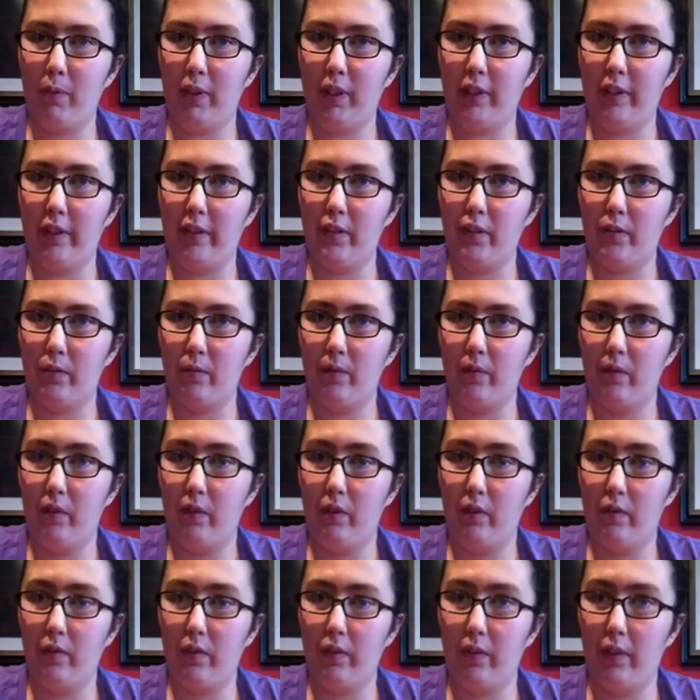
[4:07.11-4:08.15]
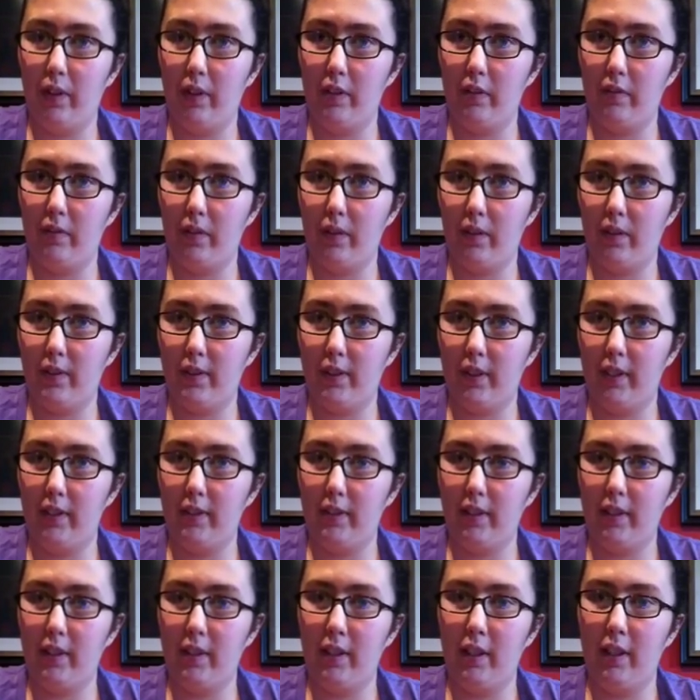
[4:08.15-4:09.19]
because in the first
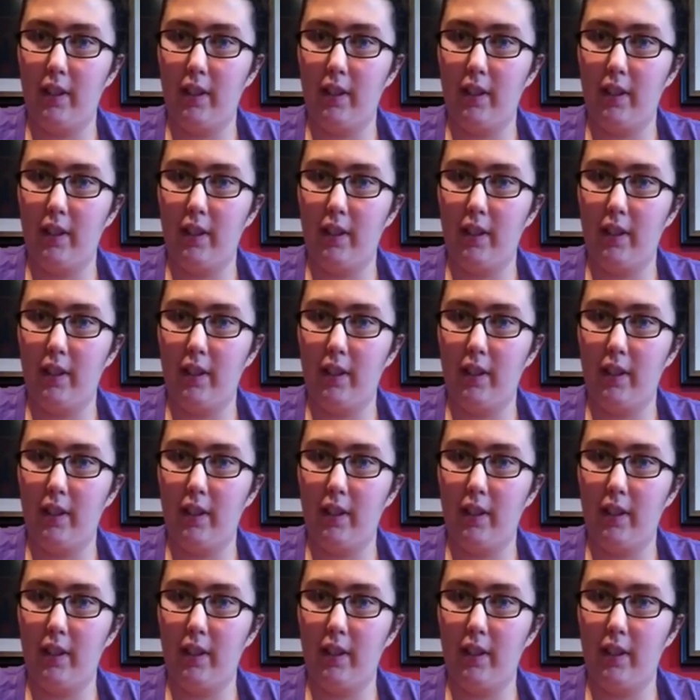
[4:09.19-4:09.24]
season,